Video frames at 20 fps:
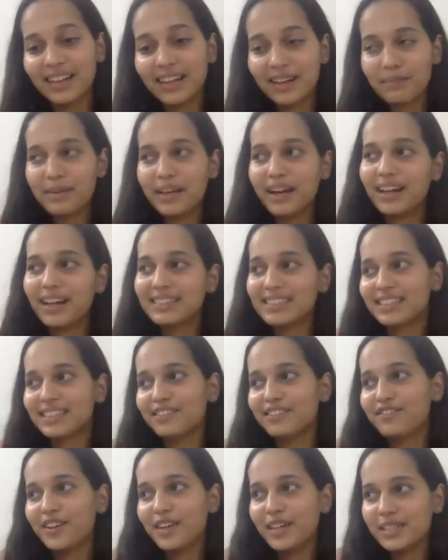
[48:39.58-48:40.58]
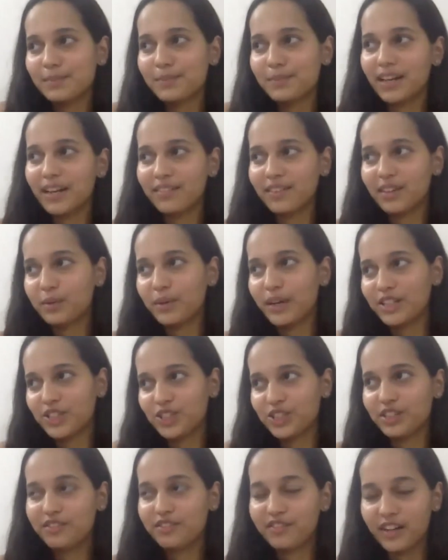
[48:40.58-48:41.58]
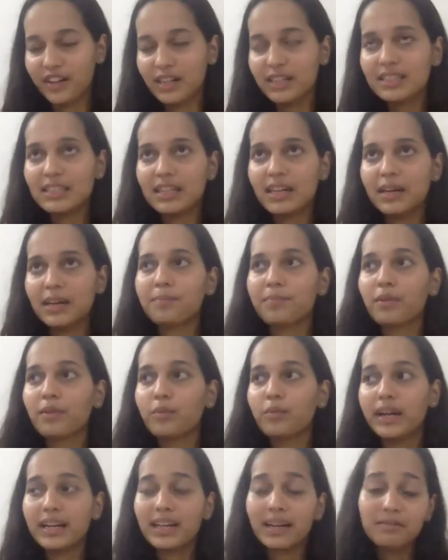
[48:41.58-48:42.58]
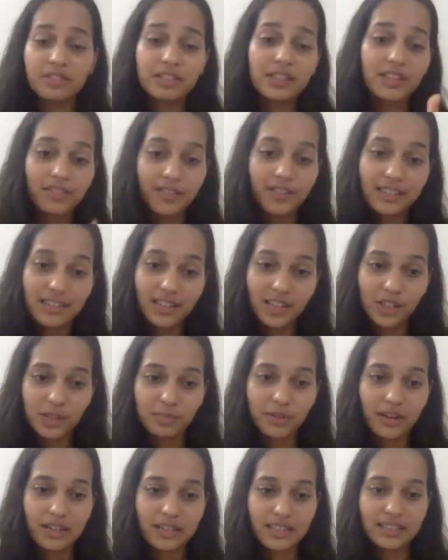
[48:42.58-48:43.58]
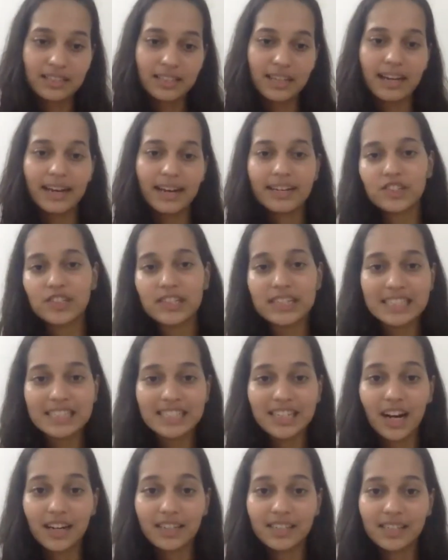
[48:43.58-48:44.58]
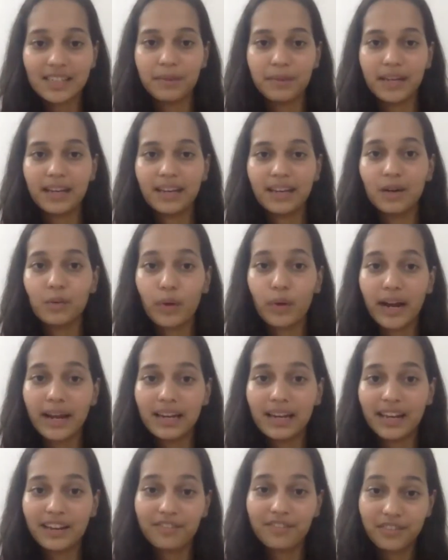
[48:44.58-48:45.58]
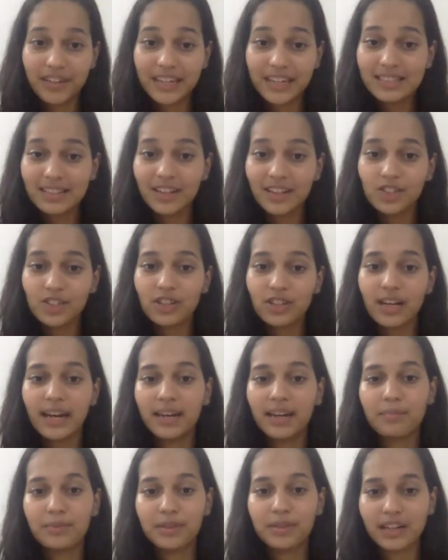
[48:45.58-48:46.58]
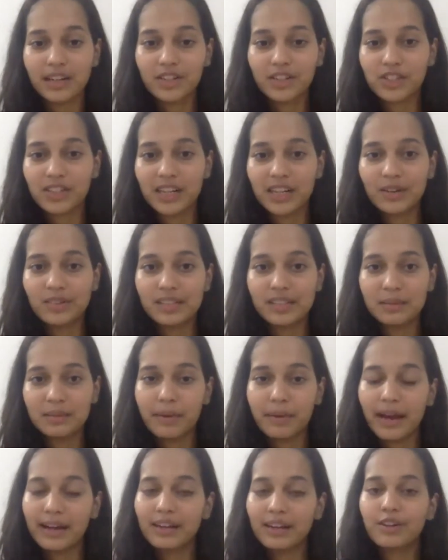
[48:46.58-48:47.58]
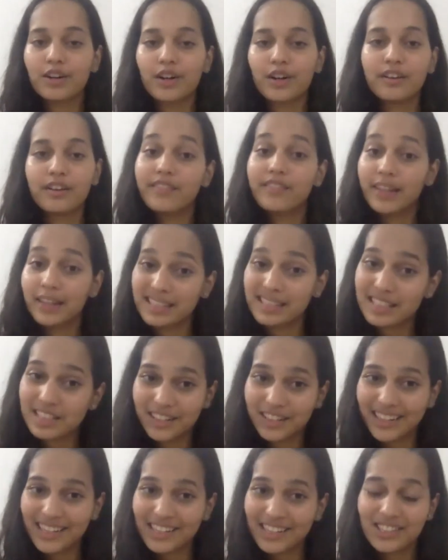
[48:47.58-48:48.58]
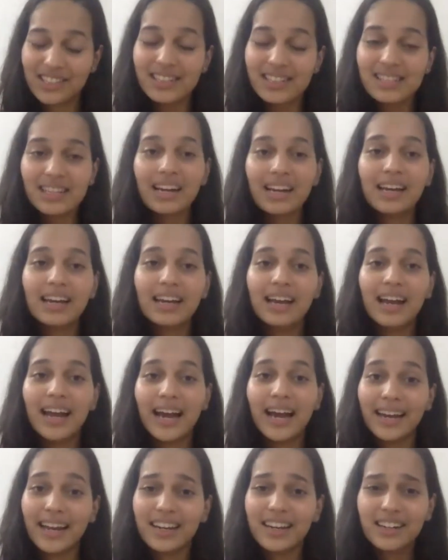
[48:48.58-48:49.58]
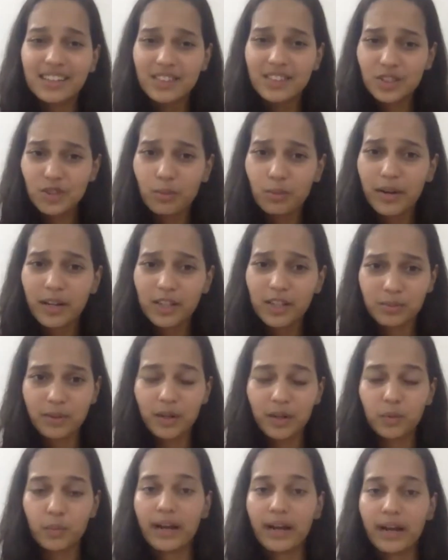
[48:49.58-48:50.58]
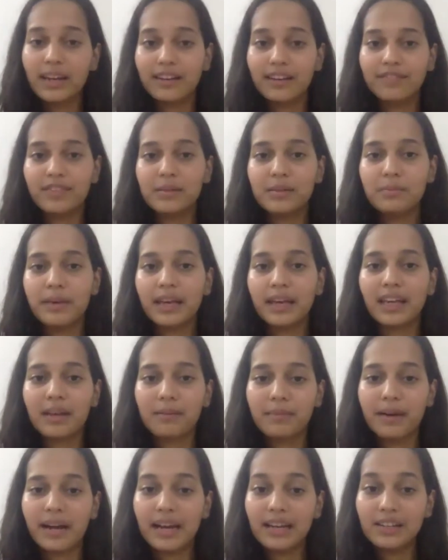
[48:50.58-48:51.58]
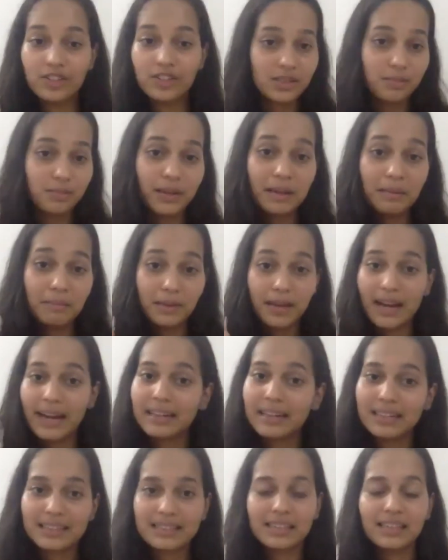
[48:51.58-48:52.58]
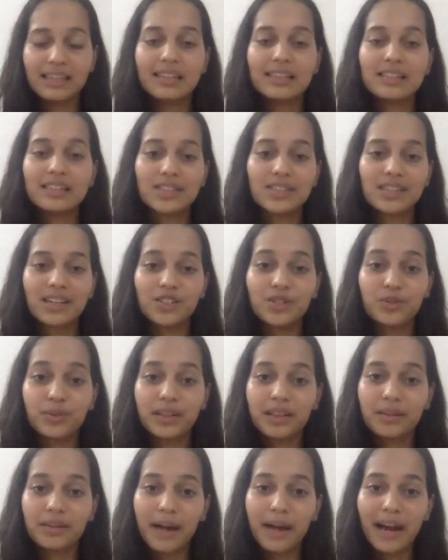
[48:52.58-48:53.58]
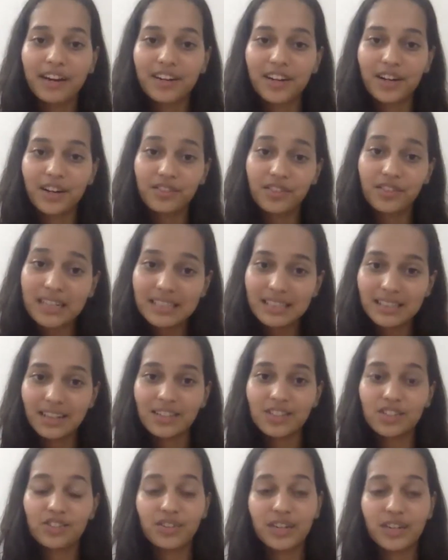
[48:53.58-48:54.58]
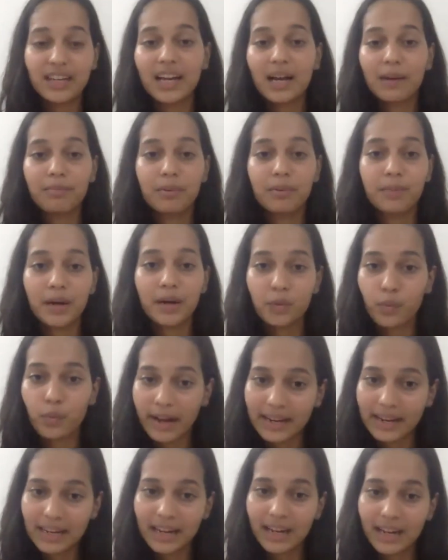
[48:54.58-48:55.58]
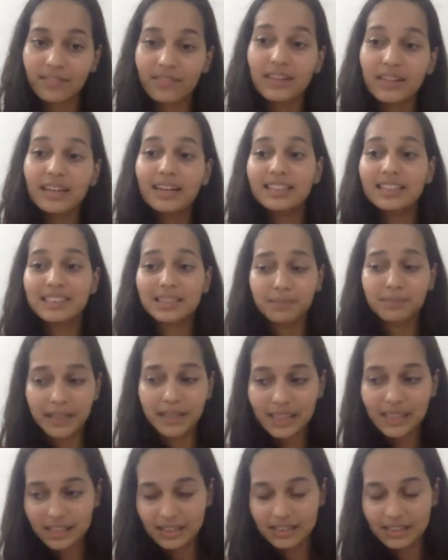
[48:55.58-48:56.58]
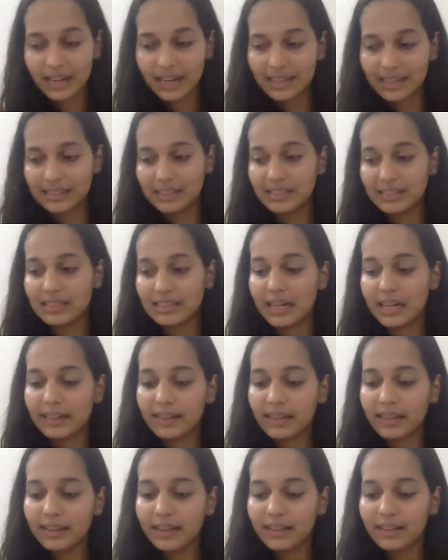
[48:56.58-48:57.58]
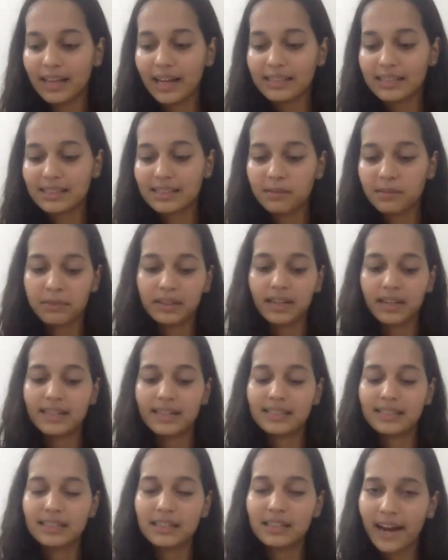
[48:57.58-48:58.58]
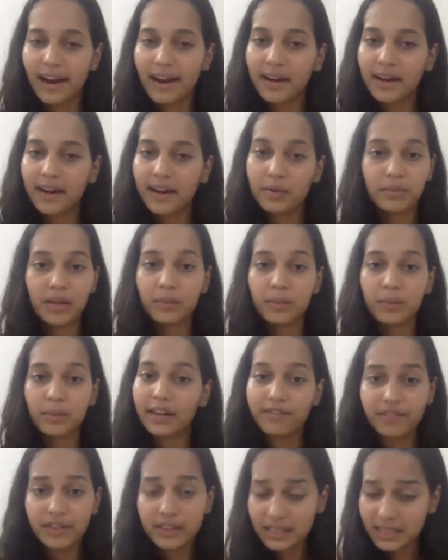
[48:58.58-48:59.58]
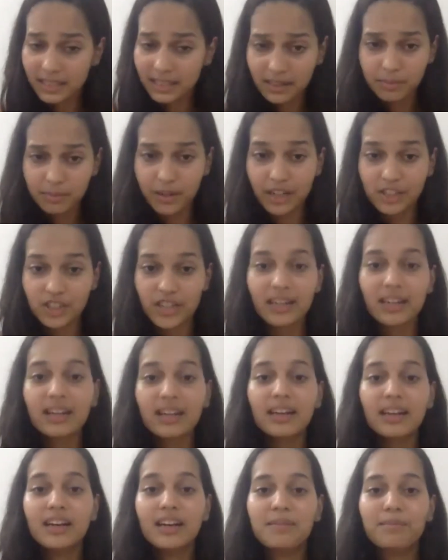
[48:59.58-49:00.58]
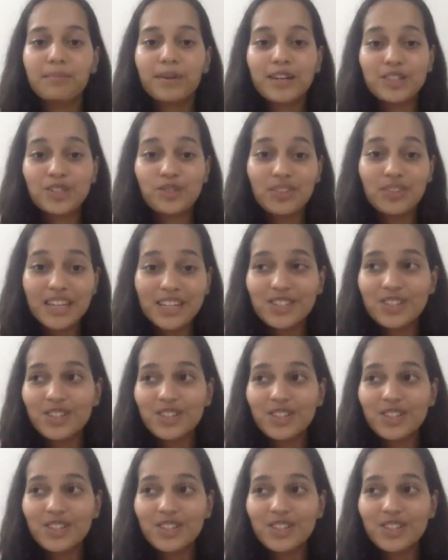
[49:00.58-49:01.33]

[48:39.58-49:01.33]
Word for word: let me answer the first part of the question first. Um, when it comes to the research process, I actually started being a wildlife researcher at a production house in Bangalore called Felis Creations. And I learned so much about wildlife filmmaking by just being behind the scenes, uh, doing the background research, reading up about wildlife, speaking to scientists. And I think that that's something that I still carry with me with every single project because you need to